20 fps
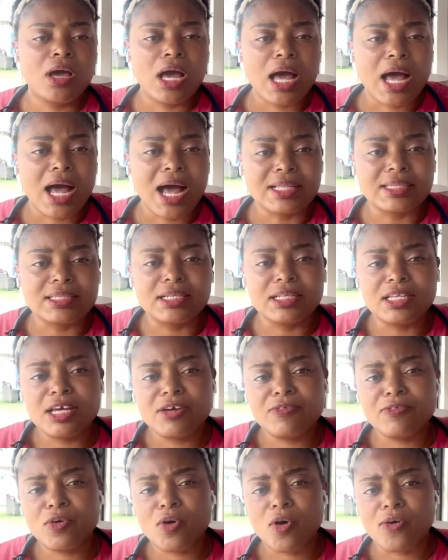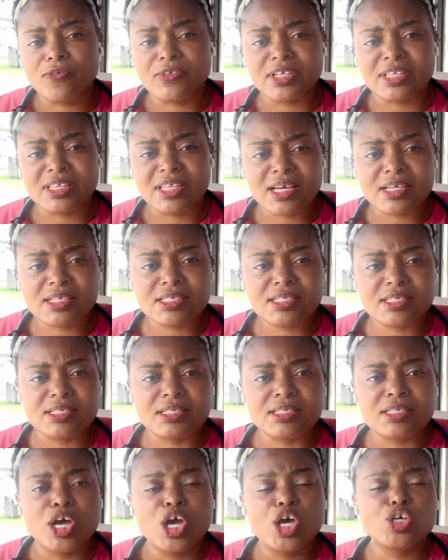at the level of the
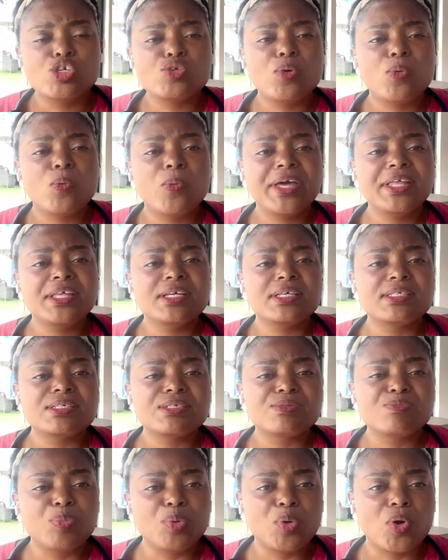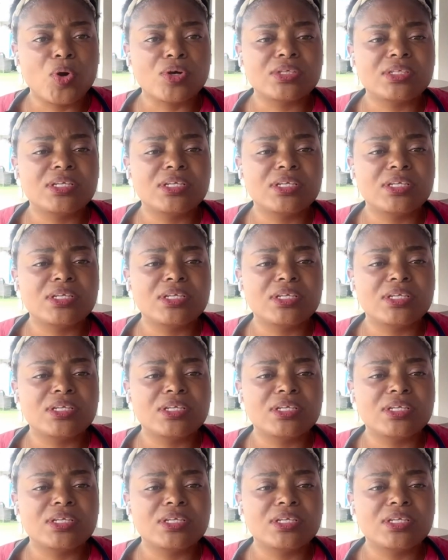testes. So when it is blocked,